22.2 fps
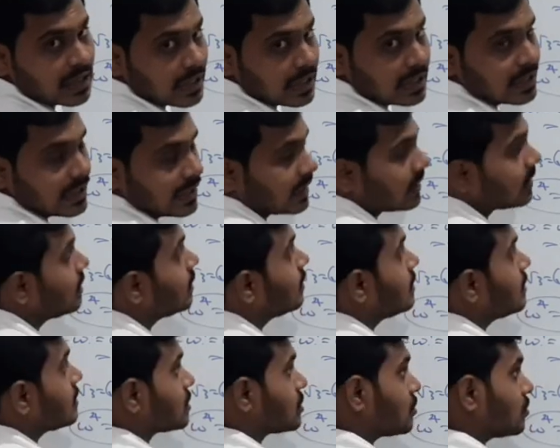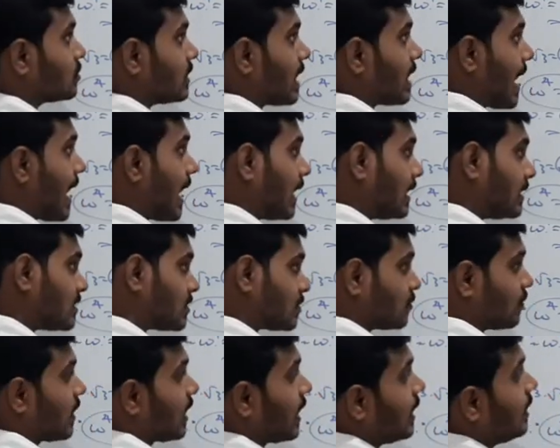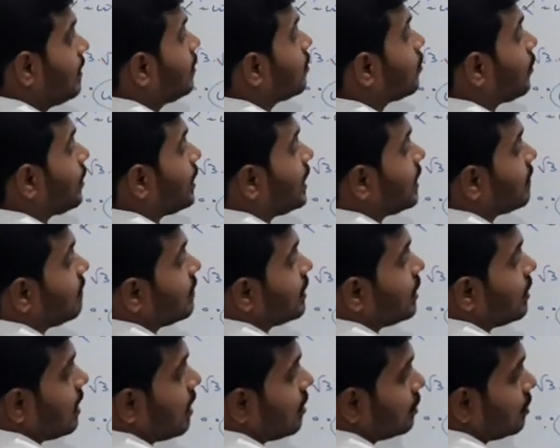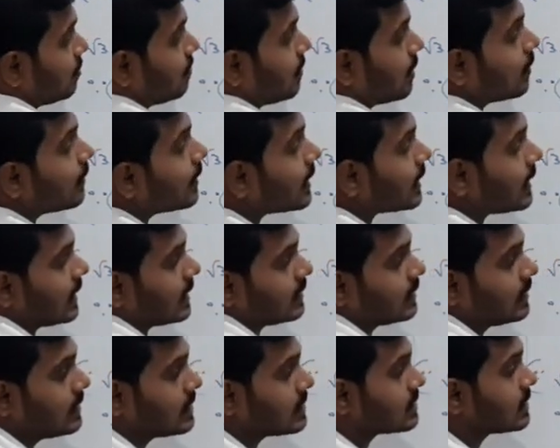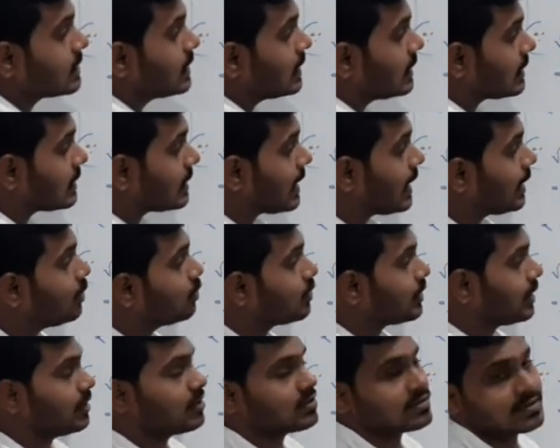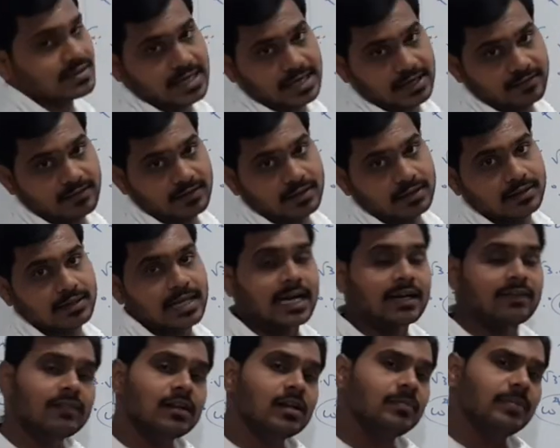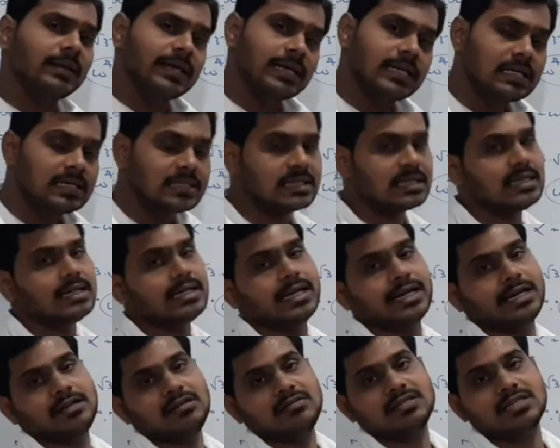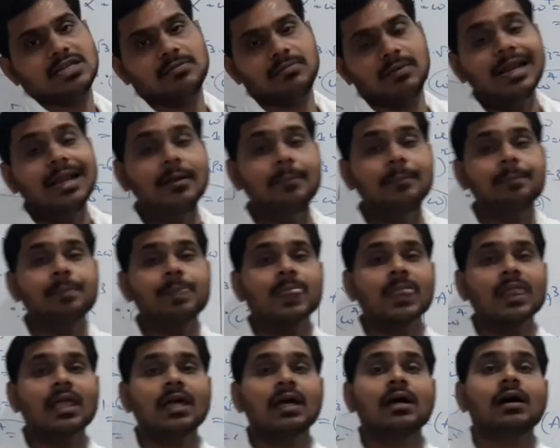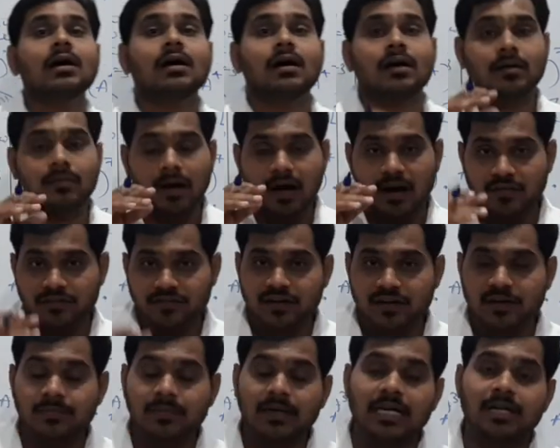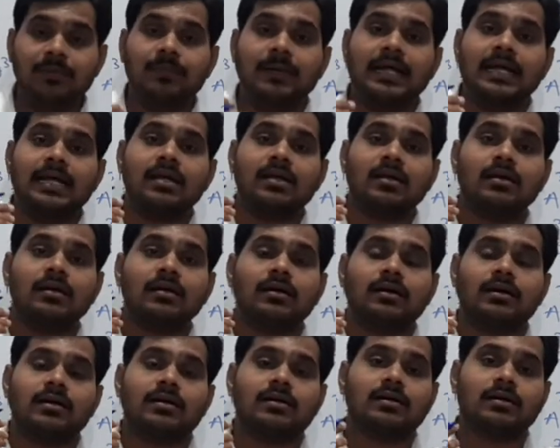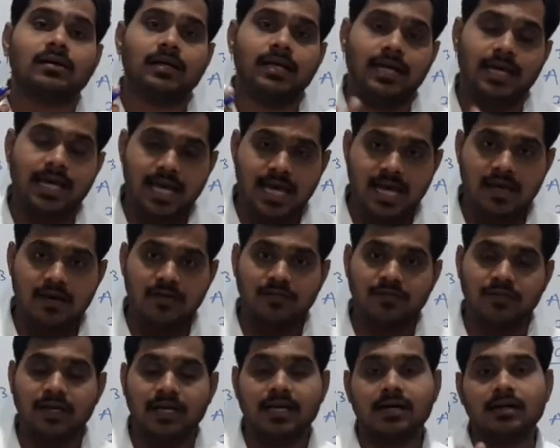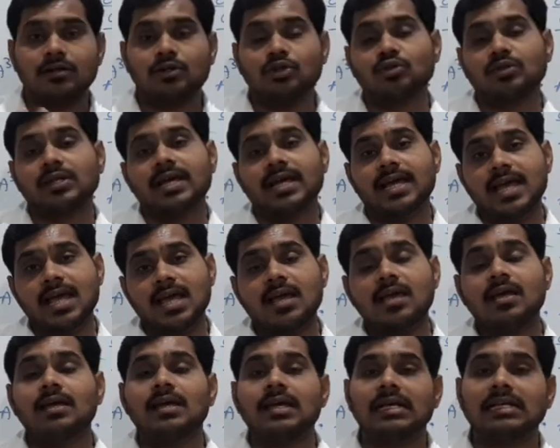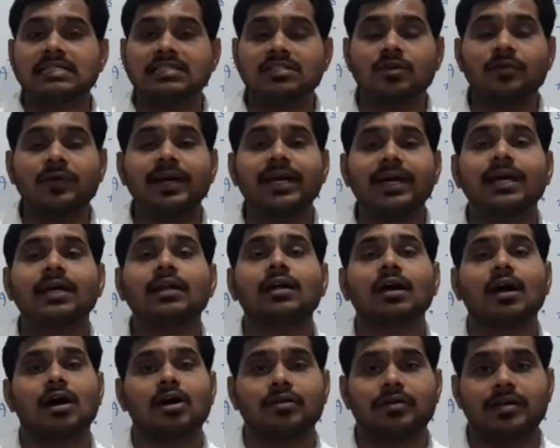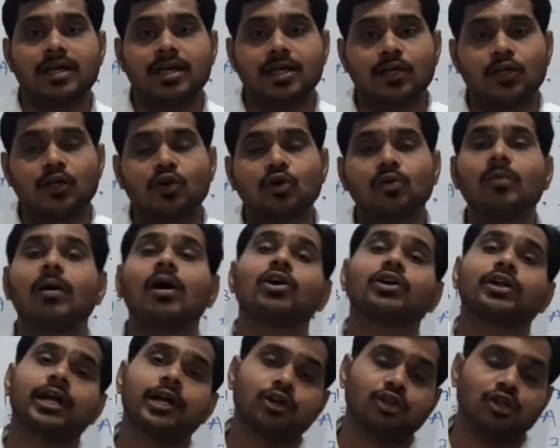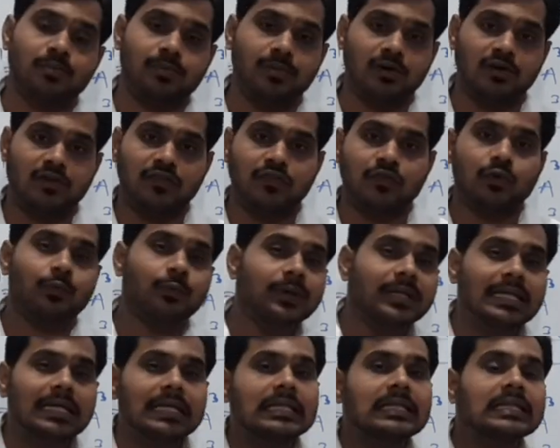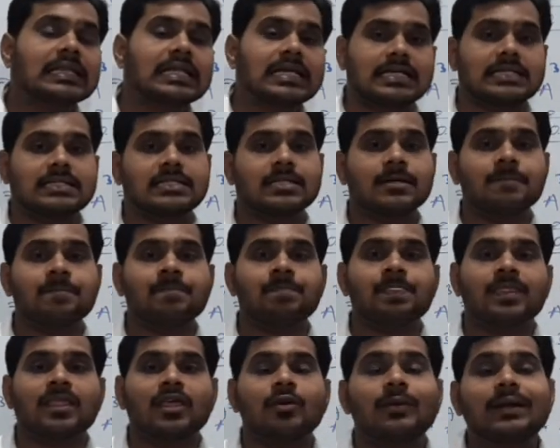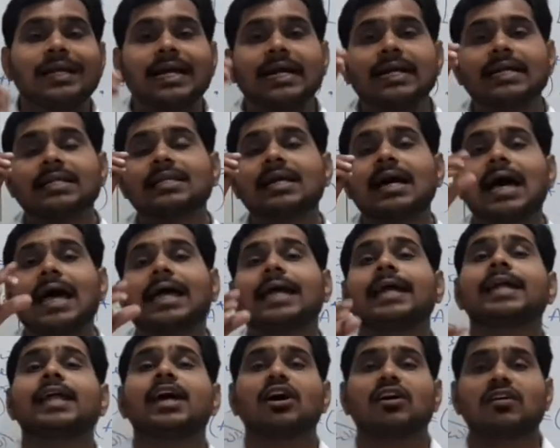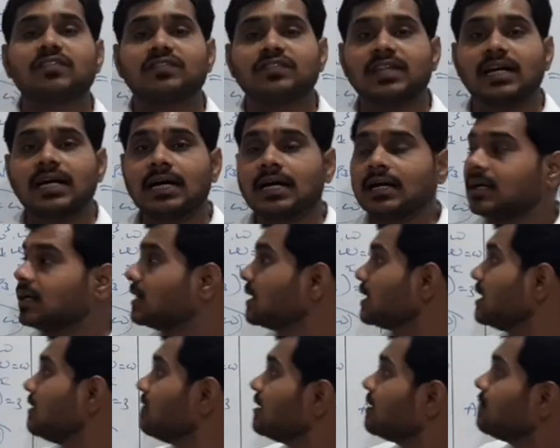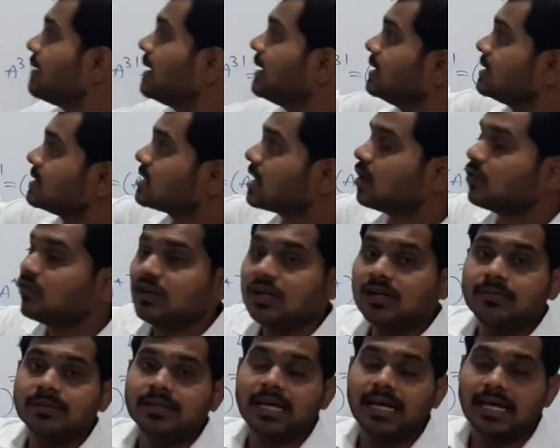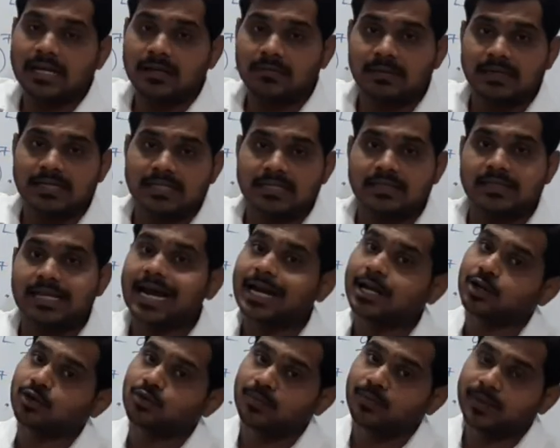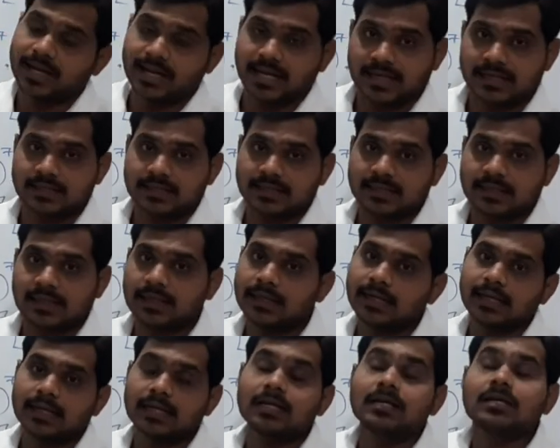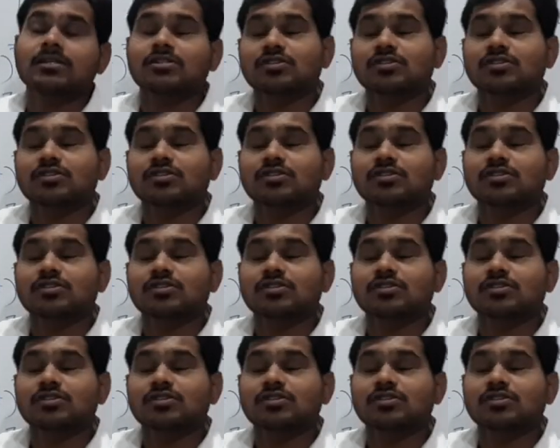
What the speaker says: Clear? So that's why whenever you have the power like this, try to reduce that one. That will be easily reducible after multiplying a to the a square or a cube or a to the power 4. Within this you will get the idea of the given matrix, how will be the elements that you may get. Clear?